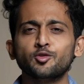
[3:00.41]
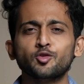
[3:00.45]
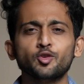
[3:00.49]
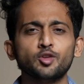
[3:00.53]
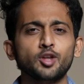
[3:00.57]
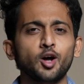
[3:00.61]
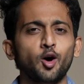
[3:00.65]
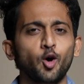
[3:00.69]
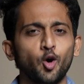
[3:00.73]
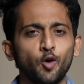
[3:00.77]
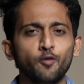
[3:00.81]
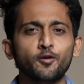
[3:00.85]
So
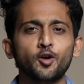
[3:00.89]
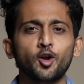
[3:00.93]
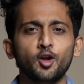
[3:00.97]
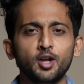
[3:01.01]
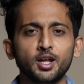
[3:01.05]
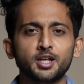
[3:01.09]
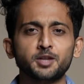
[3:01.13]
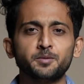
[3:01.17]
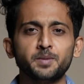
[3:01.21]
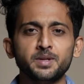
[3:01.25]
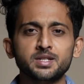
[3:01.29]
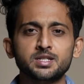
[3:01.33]
the
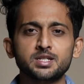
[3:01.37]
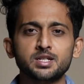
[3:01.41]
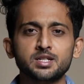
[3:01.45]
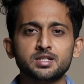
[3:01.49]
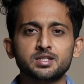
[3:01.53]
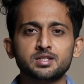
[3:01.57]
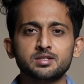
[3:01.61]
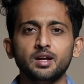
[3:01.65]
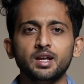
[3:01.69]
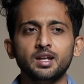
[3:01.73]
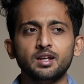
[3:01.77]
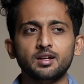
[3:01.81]
overall
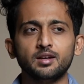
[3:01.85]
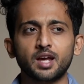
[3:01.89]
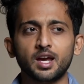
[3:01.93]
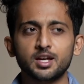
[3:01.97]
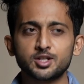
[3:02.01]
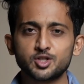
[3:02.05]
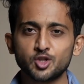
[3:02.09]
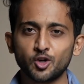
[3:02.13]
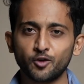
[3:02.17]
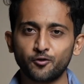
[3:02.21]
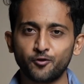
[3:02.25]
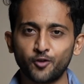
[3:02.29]
expenses in
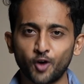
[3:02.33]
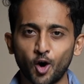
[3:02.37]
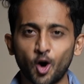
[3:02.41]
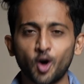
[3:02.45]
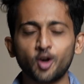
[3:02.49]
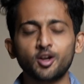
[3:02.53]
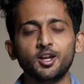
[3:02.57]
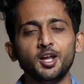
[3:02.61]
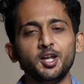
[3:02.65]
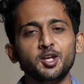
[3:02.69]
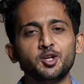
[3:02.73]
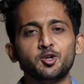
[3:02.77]
case of
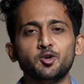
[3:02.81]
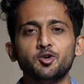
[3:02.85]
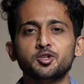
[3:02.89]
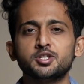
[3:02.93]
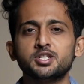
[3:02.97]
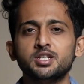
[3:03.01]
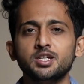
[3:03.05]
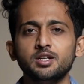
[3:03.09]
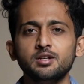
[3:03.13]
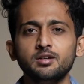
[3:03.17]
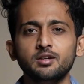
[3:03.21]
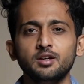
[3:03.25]
online
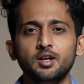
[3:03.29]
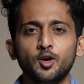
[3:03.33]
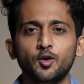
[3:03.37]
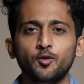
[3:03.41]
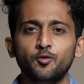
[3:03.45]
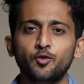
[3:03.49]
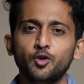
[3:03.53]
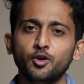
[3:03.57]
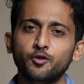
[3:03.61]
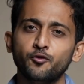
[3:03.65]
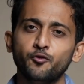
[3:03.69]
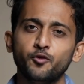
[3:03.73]
coaching
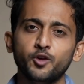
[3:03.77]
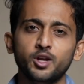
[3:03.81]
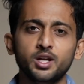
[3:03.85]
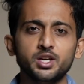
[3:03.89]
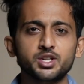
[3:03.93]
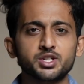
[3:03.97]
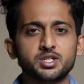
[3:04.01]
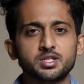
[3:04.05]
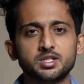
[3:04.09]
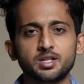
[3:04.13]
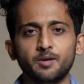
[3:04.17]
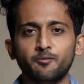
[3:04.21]
would
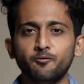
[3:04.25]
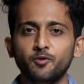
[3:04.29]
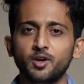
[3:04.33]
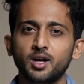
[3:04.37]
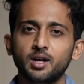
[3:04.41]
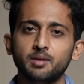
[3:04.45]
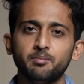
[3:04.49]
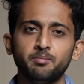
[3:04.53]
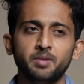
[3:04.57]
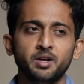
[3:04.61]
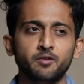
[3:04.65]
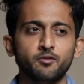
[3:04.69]
finish
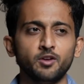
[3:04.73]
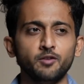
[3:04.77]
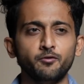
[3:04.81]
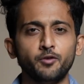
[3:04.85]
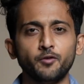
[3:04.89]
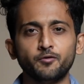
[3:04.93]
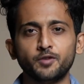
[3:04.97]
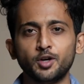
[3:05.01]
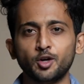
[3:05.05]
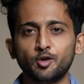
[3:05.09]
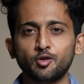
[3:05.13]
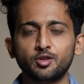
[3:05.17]
somewhere between
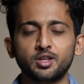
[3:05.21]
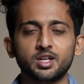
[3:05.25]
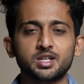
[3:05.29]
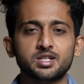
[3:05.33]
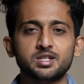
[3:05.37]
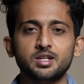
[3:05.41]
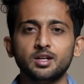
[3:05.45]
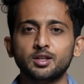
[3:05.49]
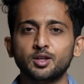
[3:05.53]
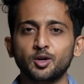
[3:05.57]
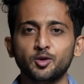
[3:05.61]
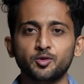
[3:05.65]
fifty to
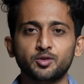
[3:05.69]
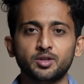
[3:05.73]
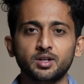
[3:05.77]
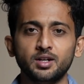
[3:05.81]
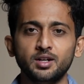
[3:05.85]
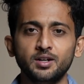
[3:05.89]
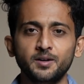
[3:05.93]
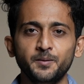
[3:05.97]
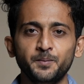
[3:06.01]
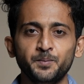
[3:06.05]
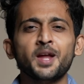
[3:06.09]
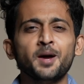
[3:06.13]
sixty
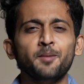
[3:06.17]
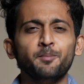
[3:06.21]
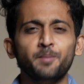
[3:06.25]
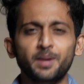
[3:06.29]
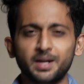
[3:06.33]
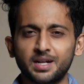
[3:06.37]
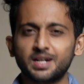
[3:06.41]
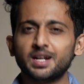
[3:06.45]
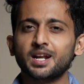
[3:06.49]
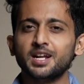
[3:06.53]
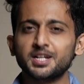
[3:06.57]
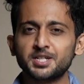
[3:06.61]
thousand.
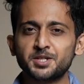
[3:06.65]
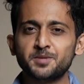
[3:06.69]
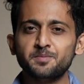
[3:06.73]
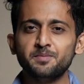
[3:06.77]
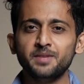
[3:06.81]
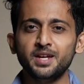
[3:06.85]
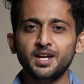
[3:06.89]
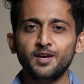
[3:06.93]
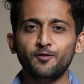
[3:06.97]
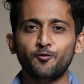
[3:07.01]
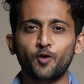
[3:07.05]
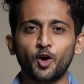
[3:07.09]
But trust
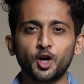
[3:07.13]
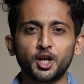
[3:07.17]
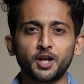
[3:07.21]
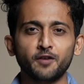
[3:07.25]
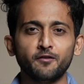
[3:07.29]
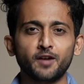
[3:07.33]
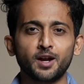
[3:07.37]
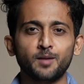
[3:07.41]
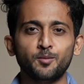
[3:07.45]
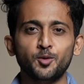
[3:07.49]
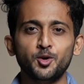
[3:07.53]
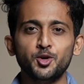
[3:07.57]
me,
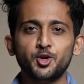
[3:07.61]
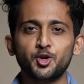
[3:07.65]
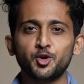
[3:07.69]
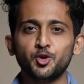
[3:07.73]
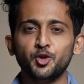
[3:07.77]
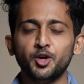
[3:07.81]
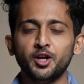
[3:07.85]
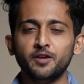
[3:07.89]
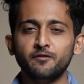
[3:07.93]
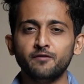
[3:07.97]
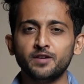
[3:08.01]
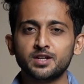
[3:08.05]
whatever amount
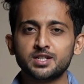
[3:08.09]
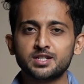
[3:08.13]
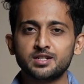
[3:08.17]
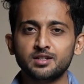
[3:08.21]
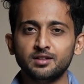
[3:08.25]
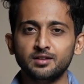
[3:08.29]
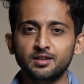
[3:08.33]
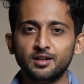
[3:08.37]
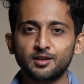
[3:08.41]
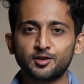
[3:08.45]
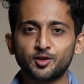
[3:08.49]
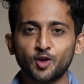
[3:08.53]
you invest
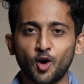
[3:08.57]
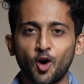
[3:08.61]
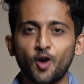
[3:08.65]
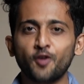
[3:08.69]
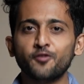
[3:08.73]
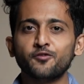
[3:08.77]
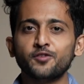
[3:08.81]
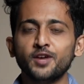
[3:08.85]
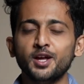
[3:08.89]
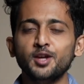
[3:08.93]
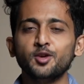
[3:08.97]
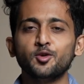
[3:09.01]
in this
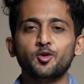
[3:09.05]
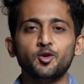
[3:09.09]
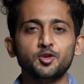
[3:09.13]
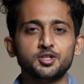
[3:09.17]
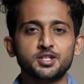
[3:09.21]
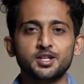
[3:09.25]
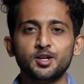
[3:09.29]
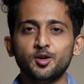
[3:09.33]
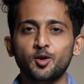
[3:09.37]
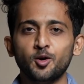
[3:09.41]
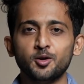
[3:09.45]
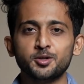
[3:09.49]
offline
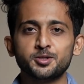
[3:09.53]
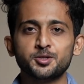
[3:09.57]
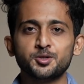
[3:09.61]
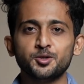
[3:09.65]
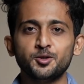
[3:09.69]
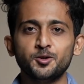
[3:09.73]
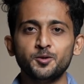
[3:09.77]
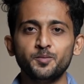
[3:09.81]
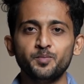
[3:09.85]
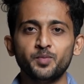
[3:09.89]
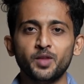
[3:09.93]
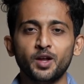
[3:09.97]
coaching
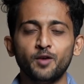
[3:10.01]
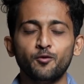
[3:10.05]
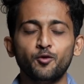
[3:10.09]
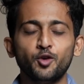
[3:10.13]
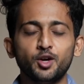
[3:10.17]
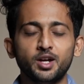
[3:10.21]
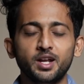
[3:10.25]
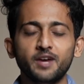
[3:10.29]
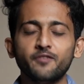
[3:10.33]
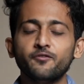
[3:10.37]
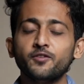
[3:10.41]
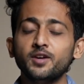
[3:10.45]
also
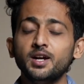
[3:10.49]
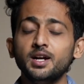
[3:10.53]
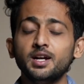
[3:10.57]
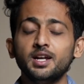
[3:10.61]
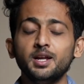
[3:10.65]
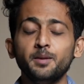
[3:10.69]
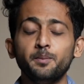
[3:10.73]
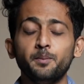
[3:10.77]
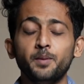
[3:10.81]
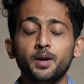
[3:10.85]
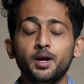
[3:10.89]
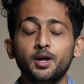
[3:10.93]
would
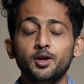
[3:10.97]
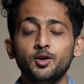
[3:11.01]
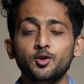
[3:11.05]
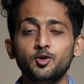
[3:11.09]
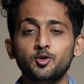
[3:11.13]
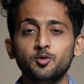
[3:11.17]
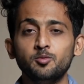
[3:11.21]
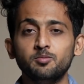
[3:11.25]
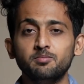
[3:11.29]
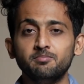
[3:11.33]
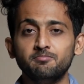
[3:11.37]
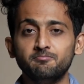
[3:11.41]
definitely pay
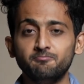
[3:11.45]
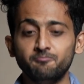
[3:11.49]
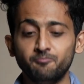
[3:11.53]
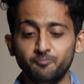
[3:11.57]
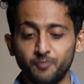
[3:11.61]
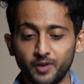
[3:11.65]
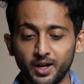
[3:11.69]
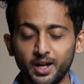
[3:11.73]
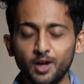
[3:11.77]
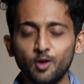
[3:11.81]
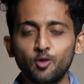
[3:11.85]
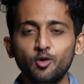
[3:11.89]
you
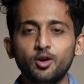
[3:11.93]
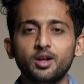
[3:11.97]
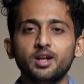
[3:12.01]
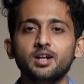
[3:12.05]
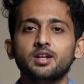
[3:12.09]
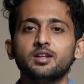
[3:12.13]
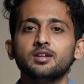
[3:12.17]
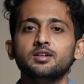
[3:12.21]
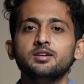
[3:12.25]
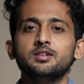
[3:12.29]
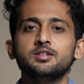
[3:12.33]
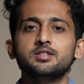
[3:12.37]
very good
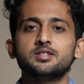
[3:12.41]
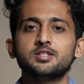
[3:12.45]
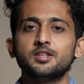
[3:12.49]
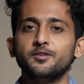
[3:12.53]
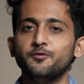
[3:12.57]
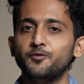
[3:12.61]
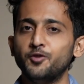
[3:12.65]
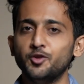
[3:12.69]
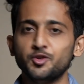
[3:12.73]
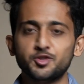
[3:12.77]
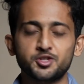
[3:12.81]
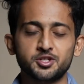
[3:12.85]
returns
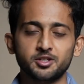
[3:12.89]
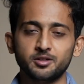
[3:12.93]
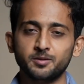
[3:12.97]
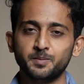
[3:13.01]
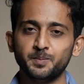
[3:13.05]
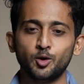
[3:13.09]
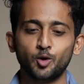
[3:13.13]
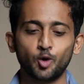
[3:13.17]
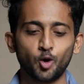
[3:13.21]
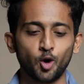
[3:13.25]
in future.